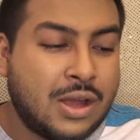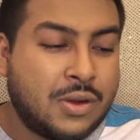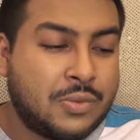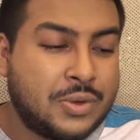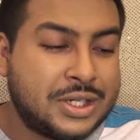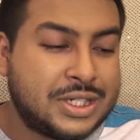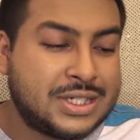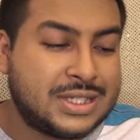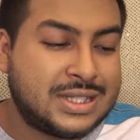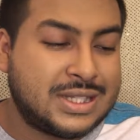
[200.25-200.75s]

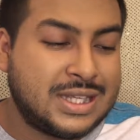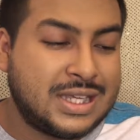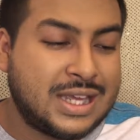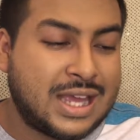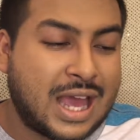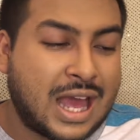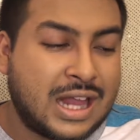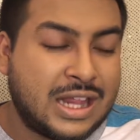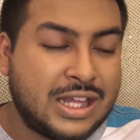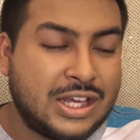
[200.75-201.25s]
which is
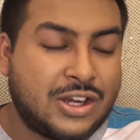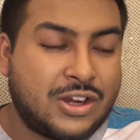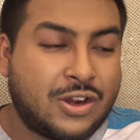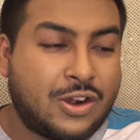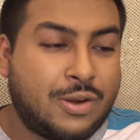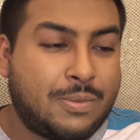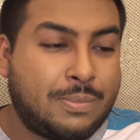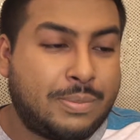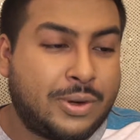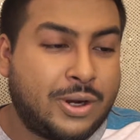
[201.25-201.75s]
the LA
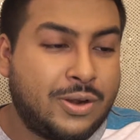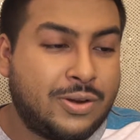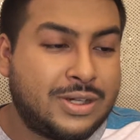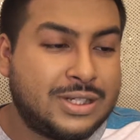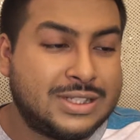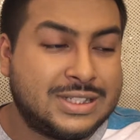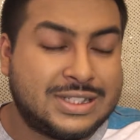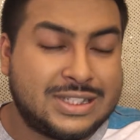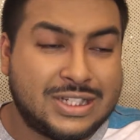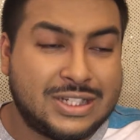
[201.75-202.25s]
Girl Pro
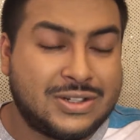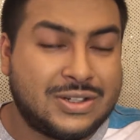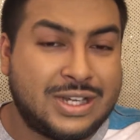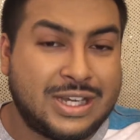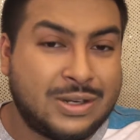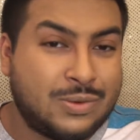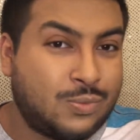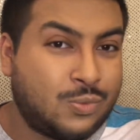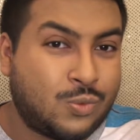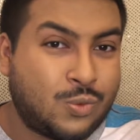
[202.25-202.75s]
Conceal
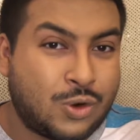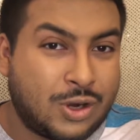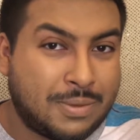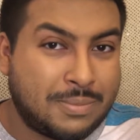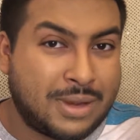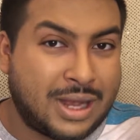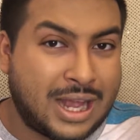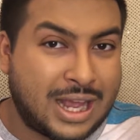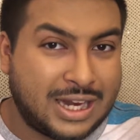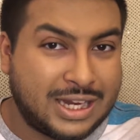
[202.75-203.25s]
in
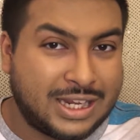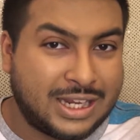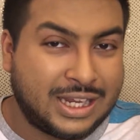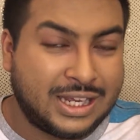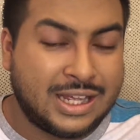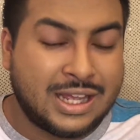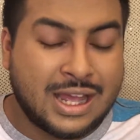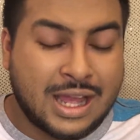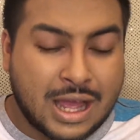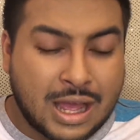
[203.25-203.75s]
Warm
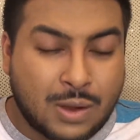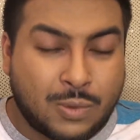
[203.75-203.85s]
Honey.